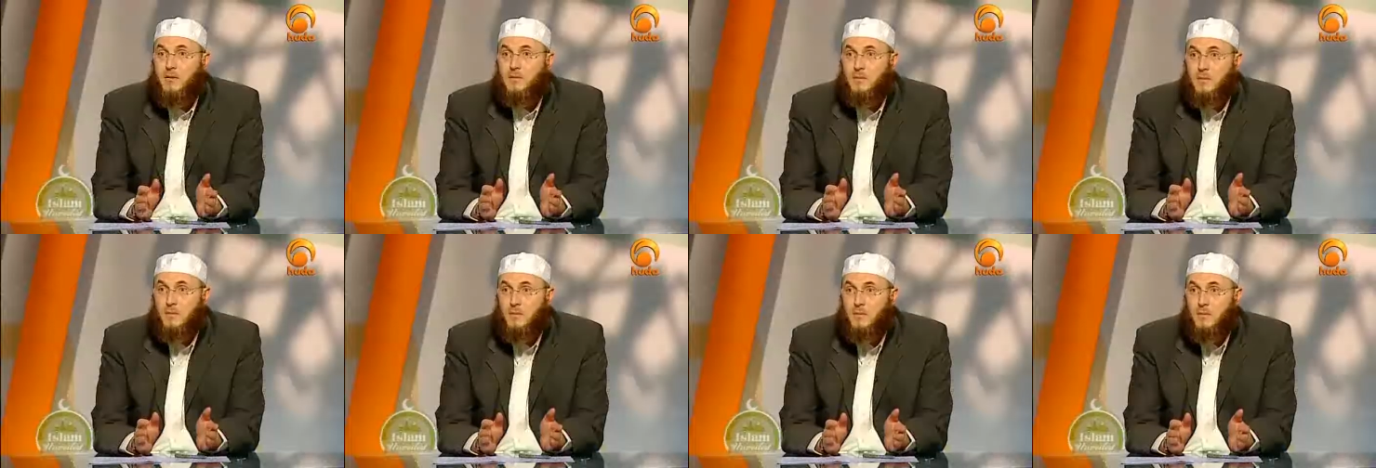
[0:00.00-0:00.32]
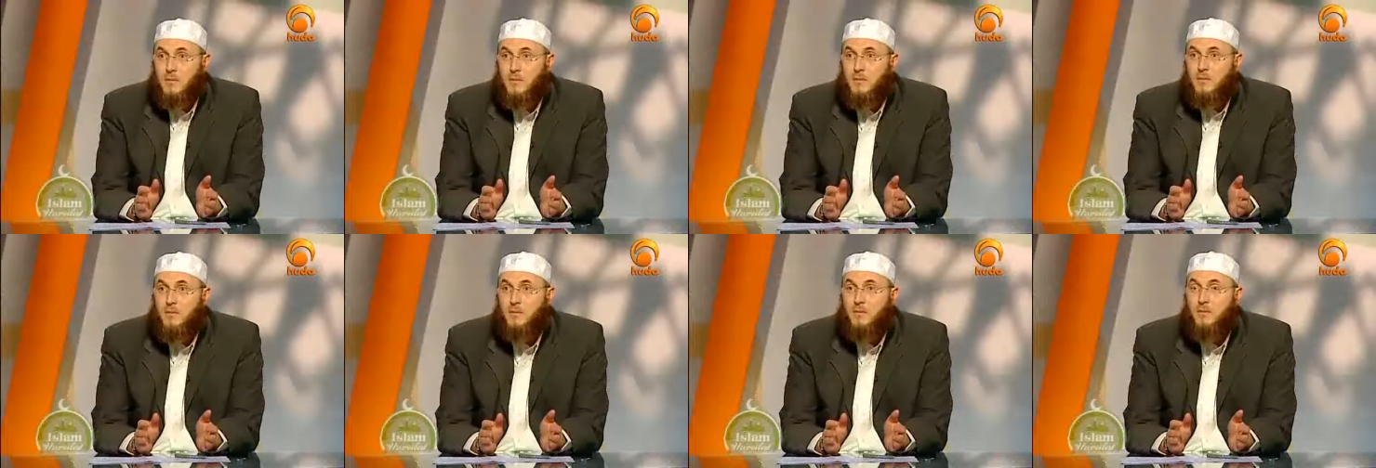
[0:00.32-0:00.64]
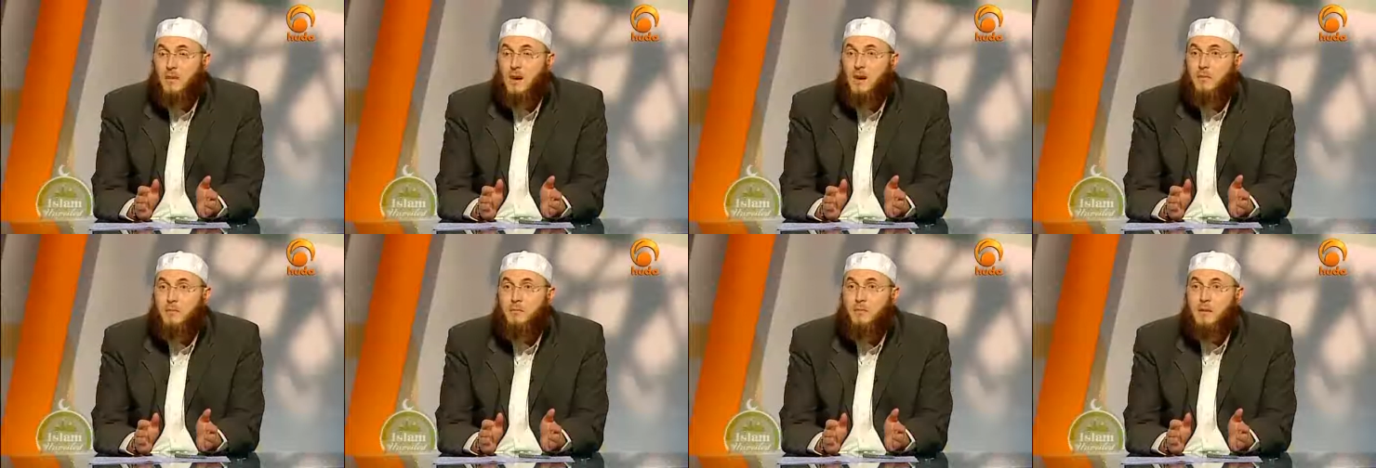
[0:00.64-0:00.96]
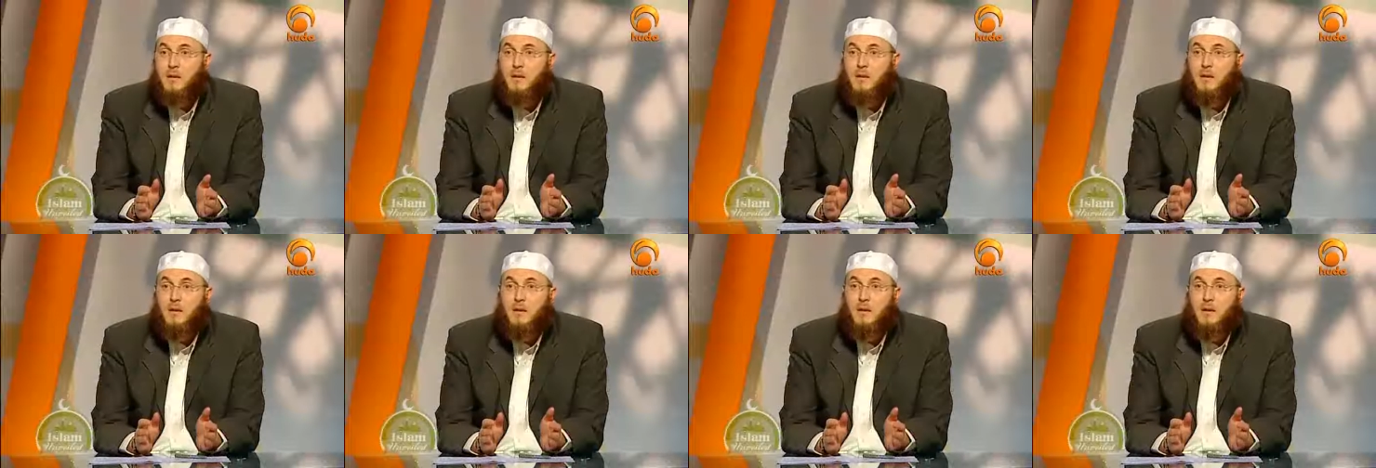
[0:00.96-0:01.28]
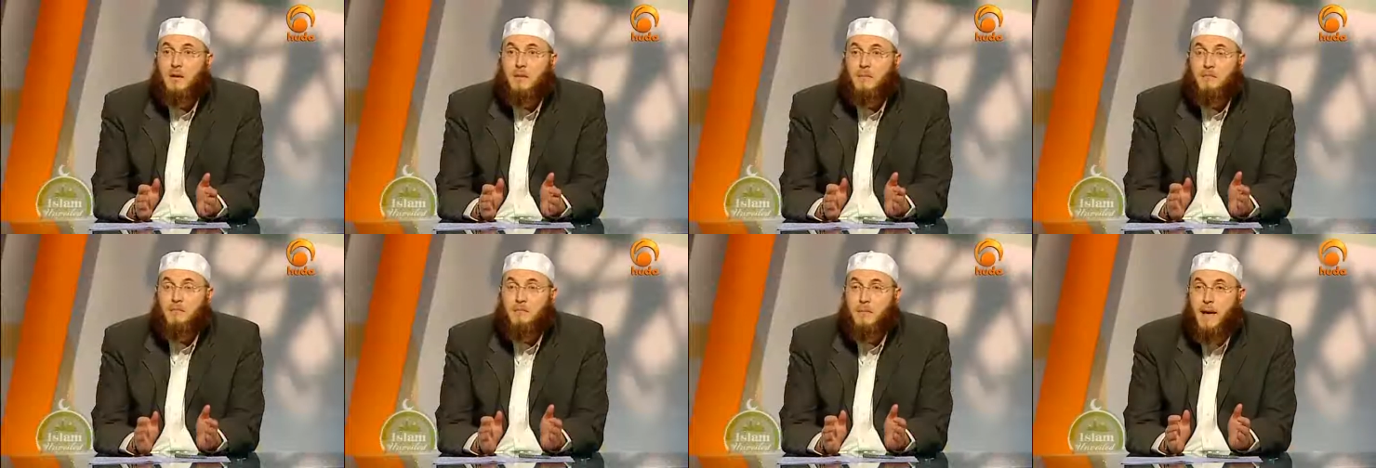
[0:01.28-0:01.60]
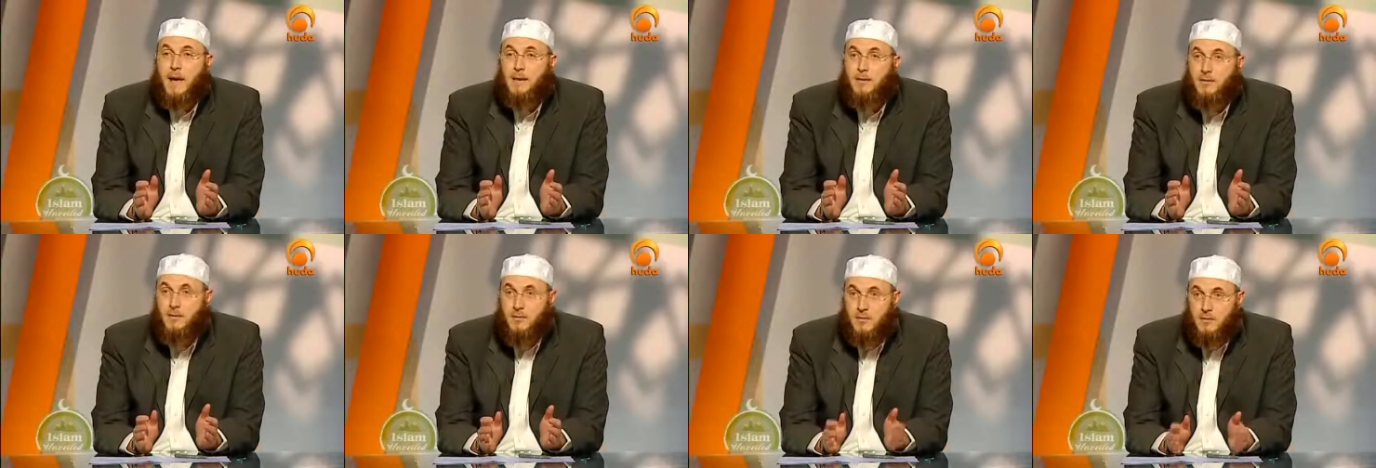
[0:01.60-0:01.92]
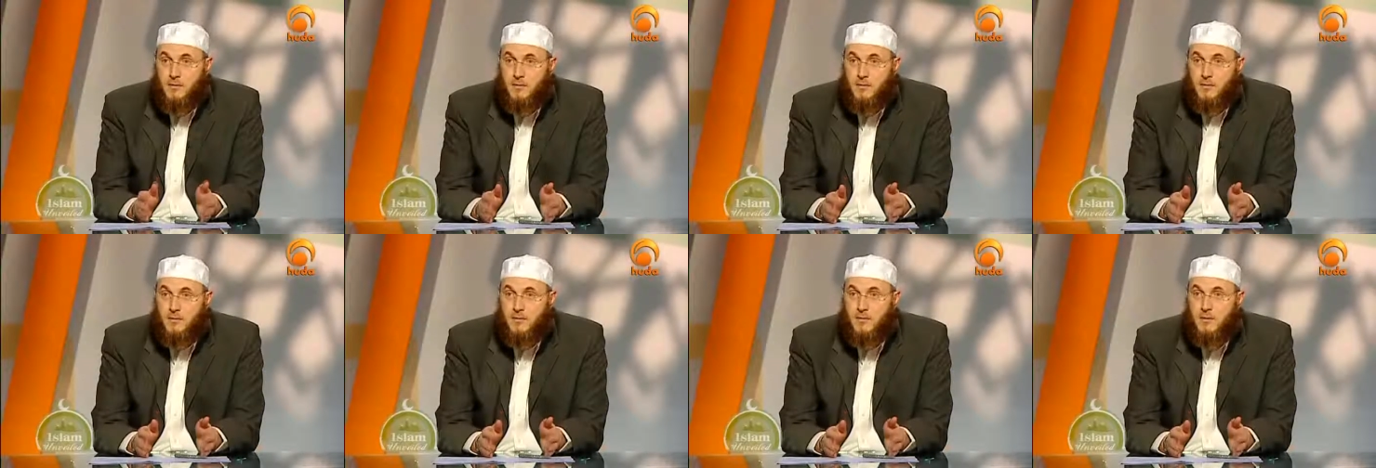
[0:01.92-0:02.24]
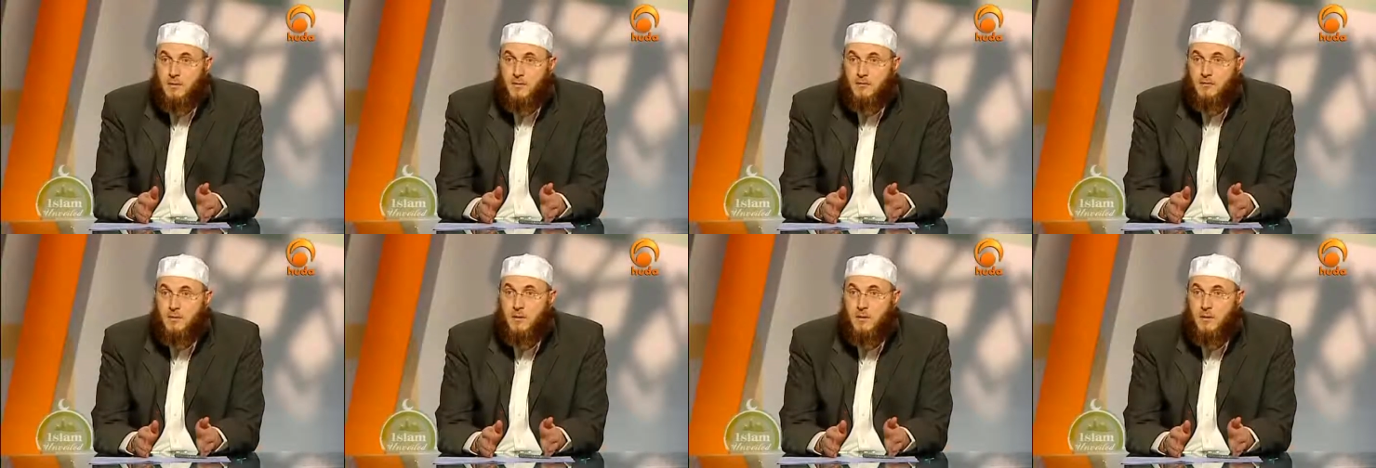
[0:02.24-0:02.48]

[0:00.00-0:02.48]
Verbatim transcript: of Muslims who have been massacred,